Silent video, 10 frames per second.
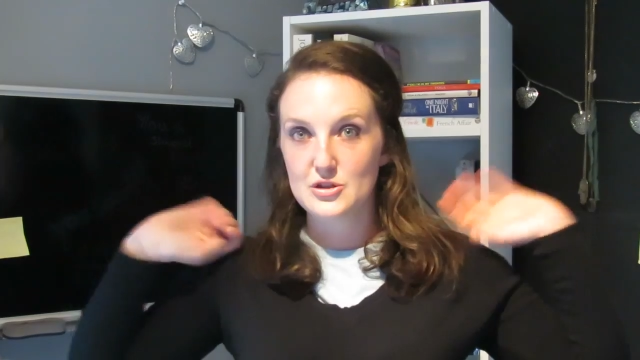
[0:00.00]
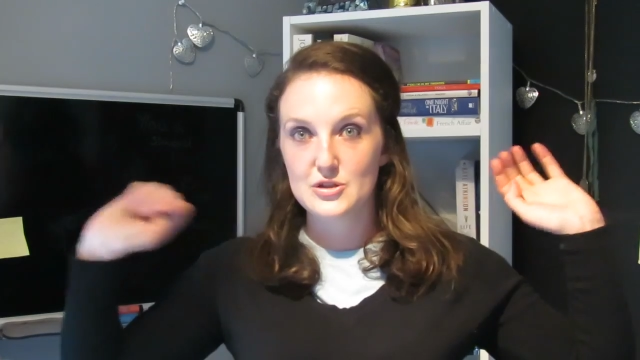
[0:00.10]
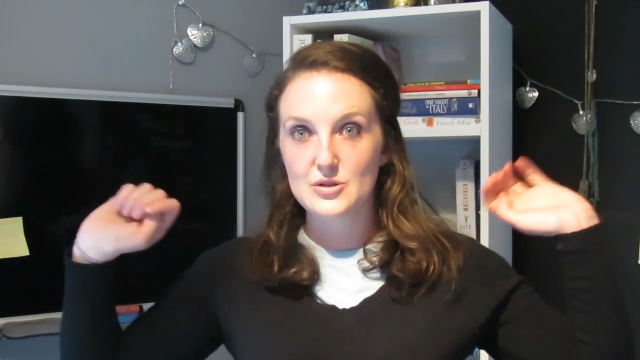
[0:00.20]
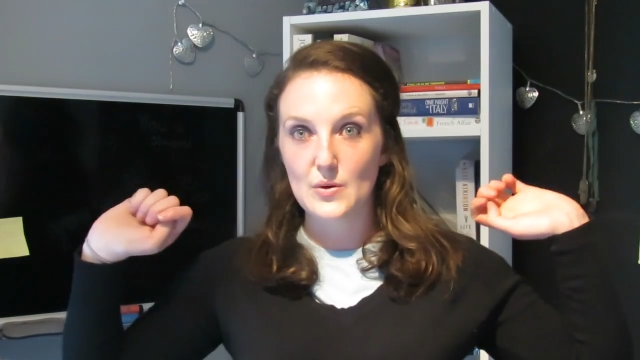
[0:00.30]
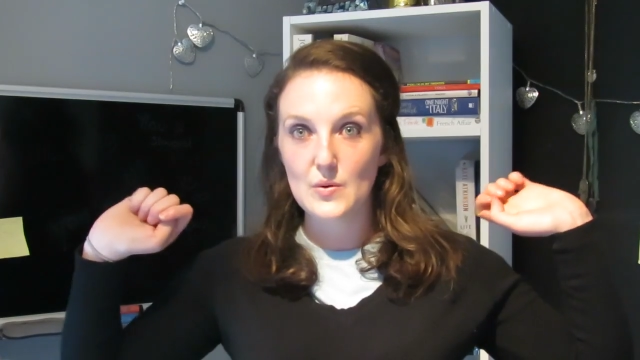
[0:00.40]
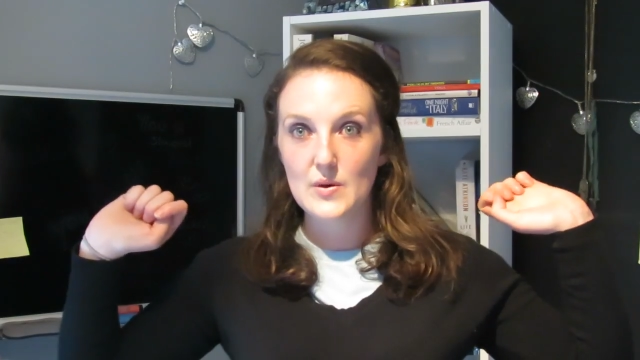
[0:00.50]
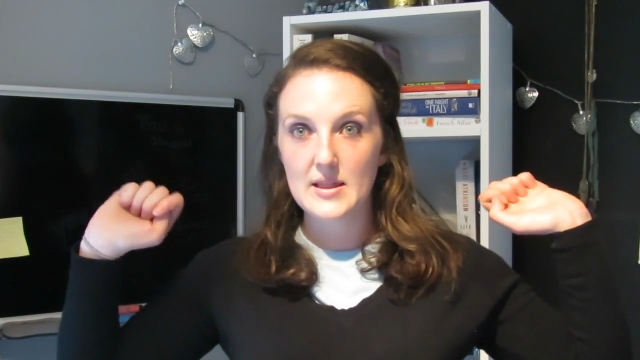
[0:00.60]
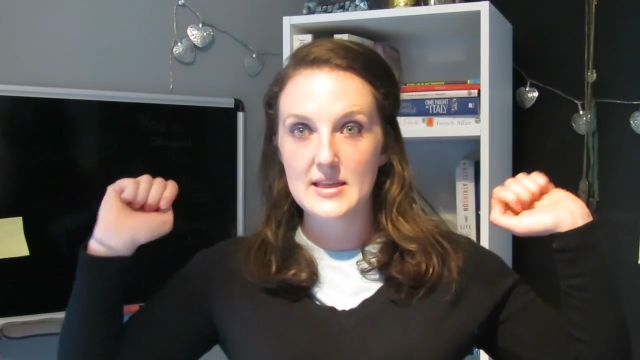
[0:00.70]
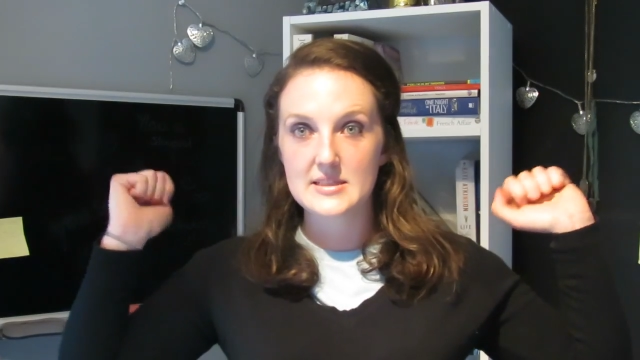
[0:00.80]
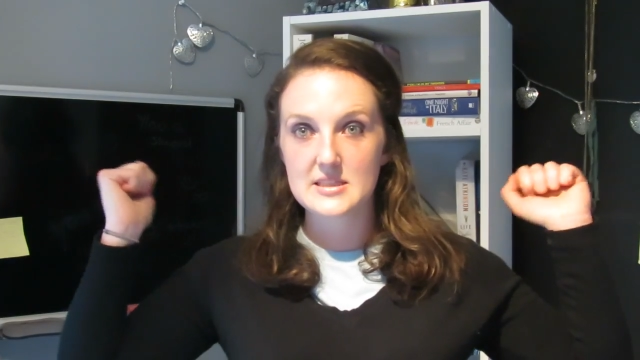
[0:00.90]
So
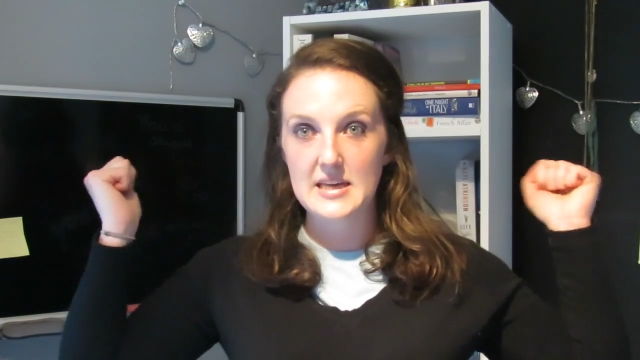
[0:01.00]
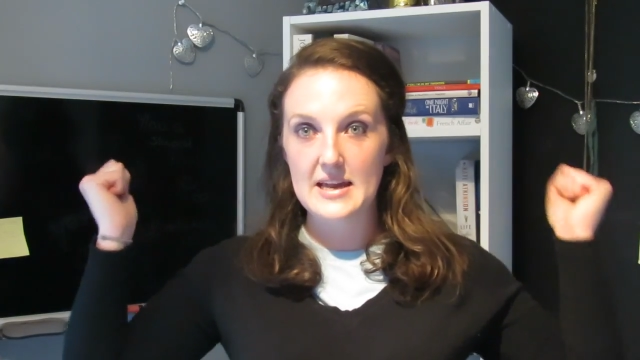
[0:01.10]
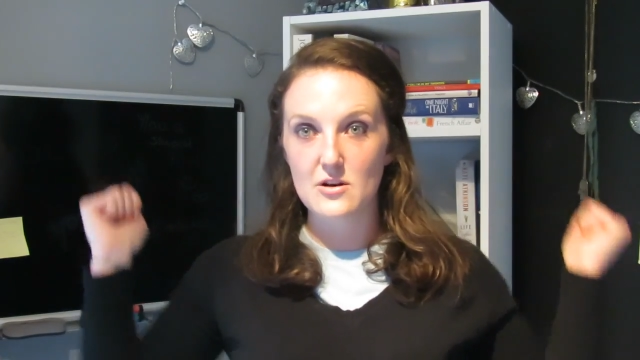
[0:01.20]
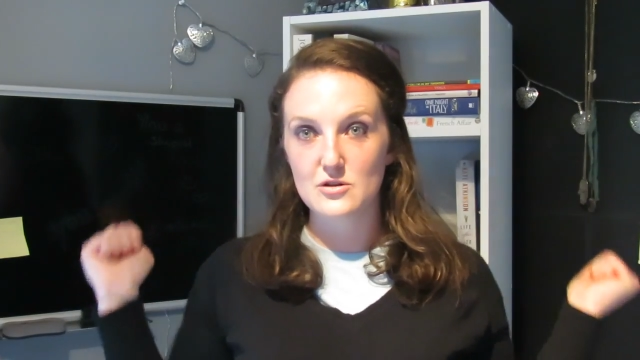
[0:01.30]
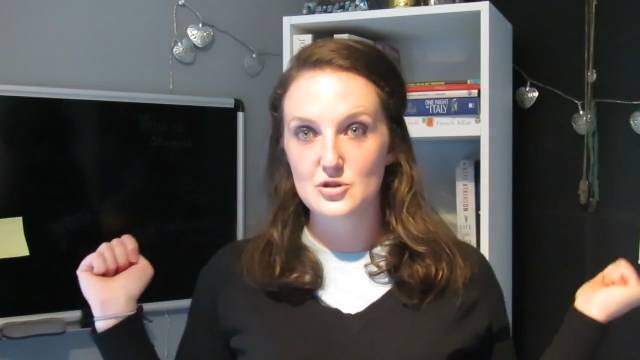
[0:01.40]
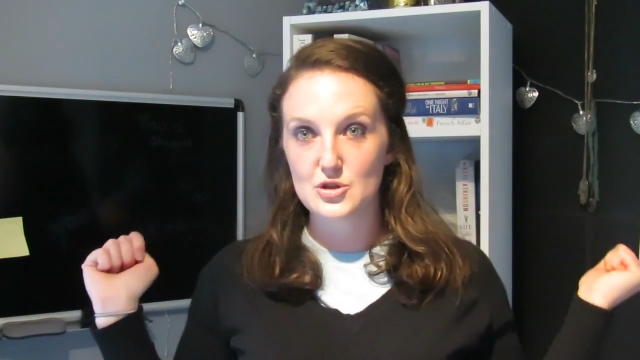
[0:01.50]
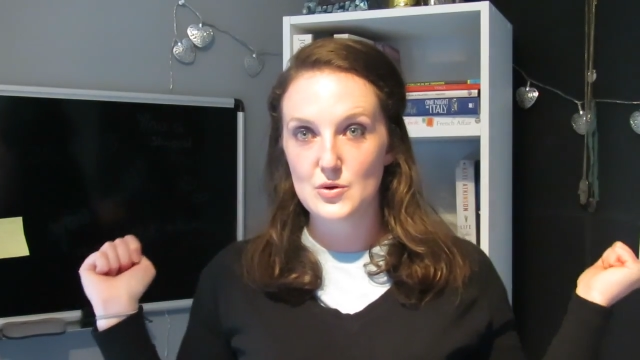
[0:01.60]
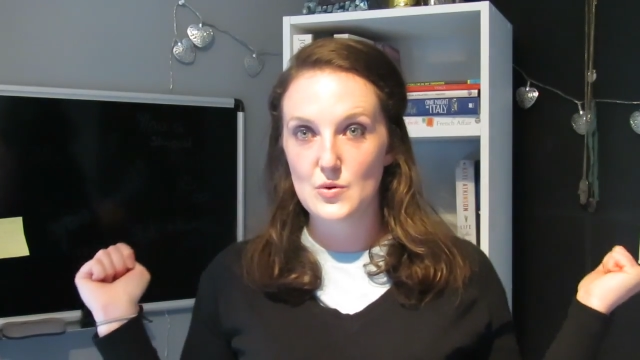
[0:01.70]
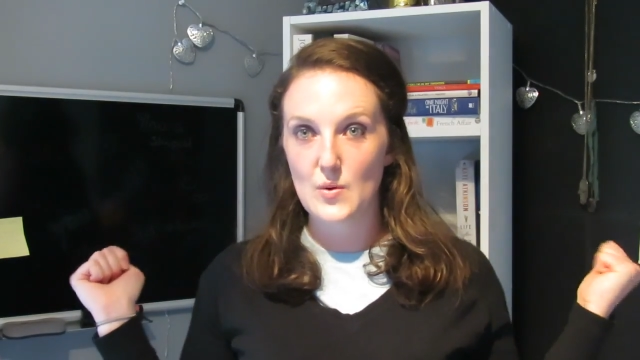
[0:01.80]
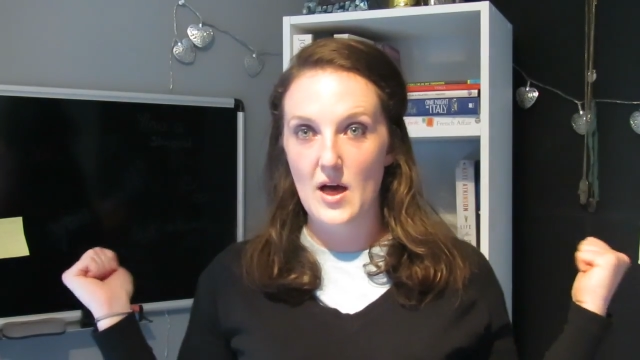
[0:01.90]
let's get on
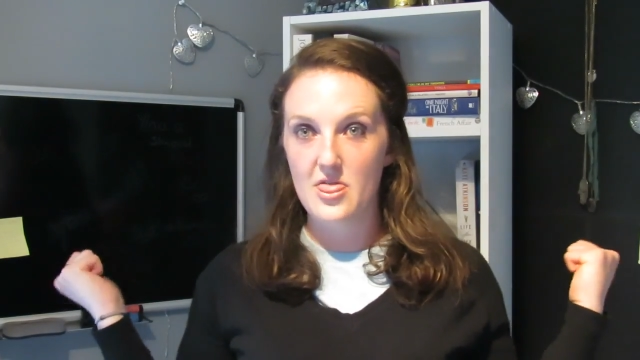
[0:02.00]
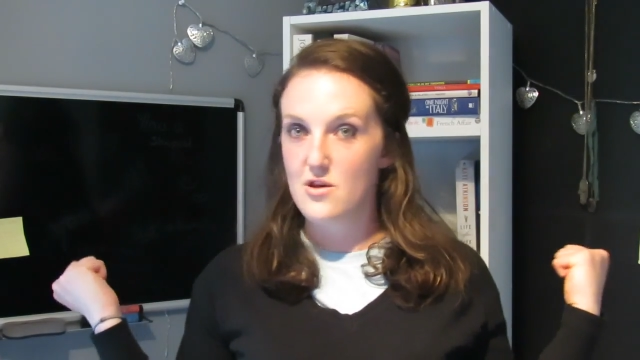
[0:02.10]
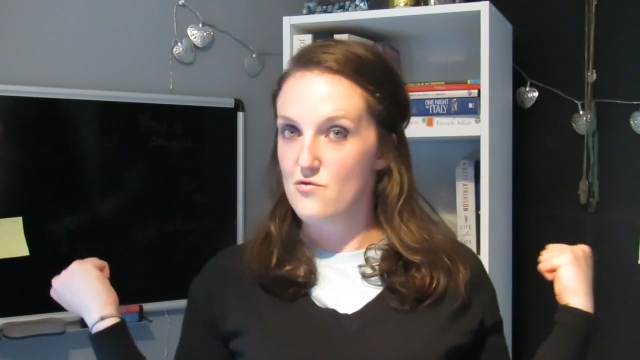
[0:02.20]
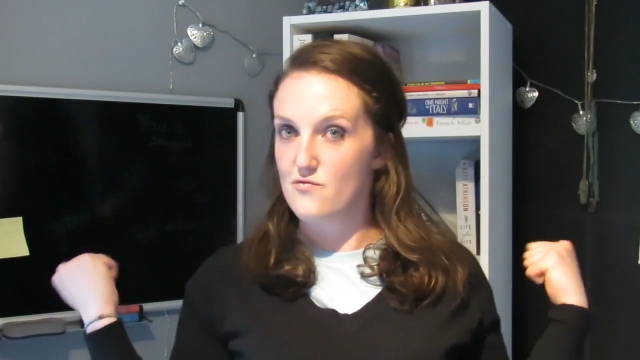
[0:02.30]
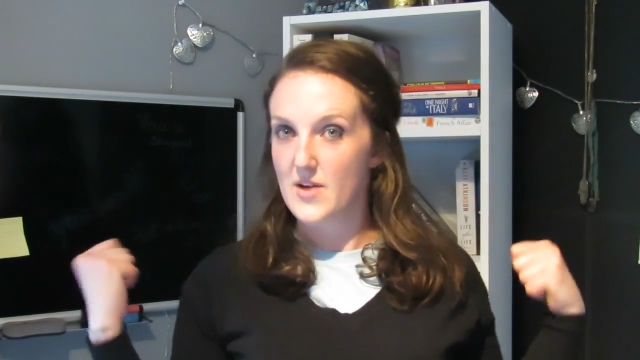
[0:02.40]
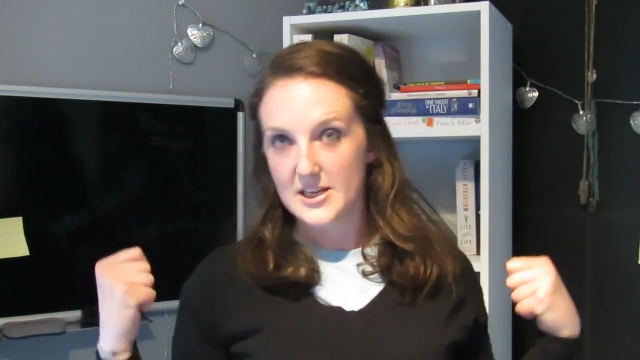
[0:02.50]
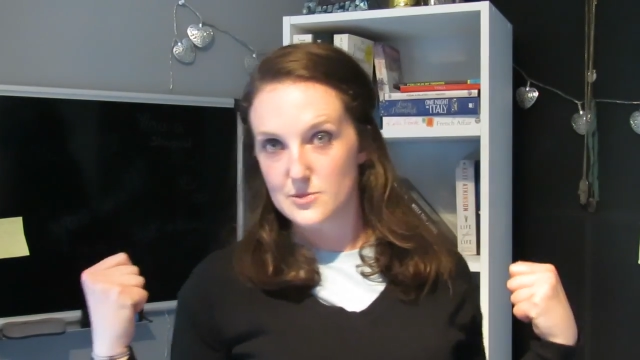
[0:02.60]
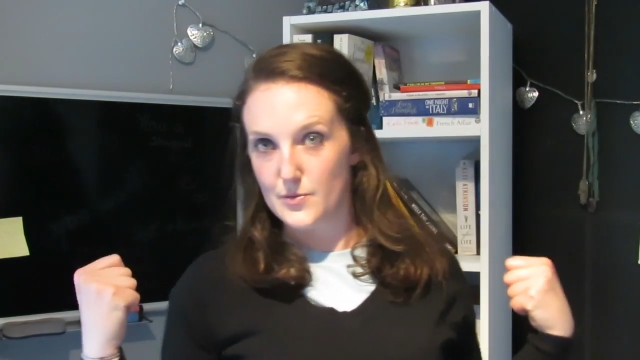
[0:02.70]
to the red